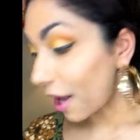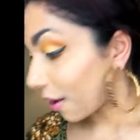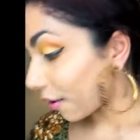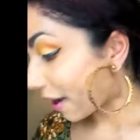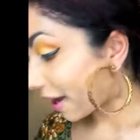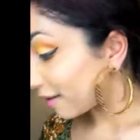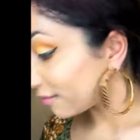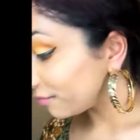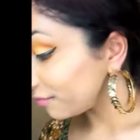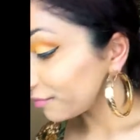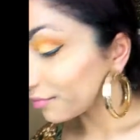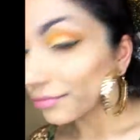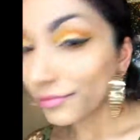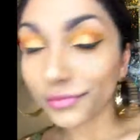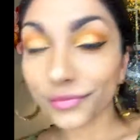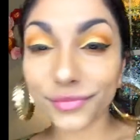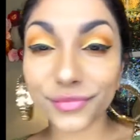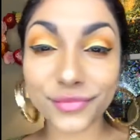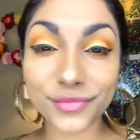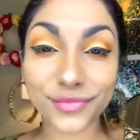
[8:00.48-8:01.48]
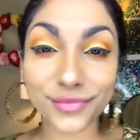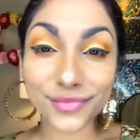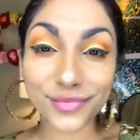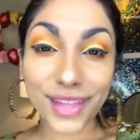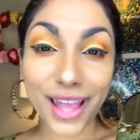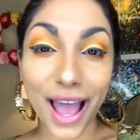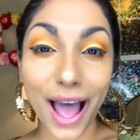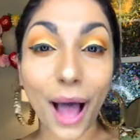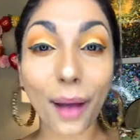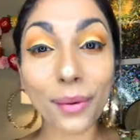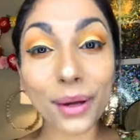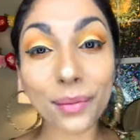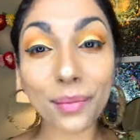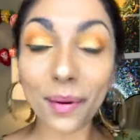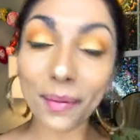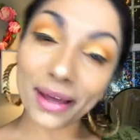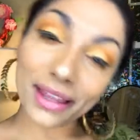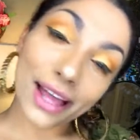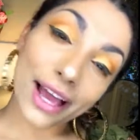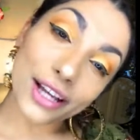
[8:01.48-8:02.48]
Okay, I'm gonna put
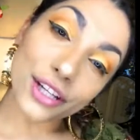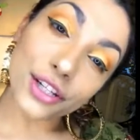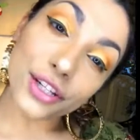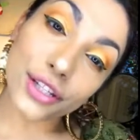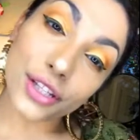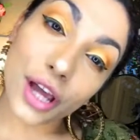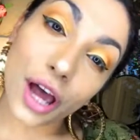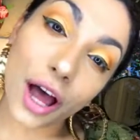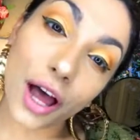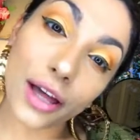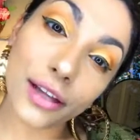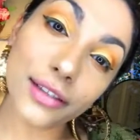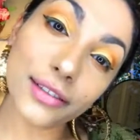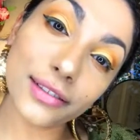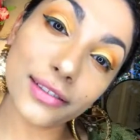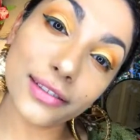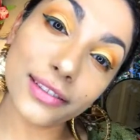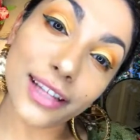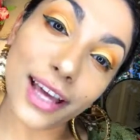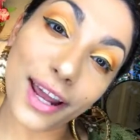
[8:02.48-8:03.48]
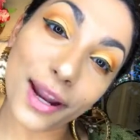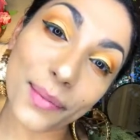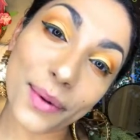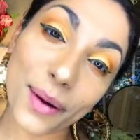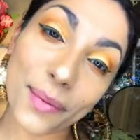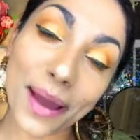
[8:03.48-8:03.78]
my lashes on. I'll be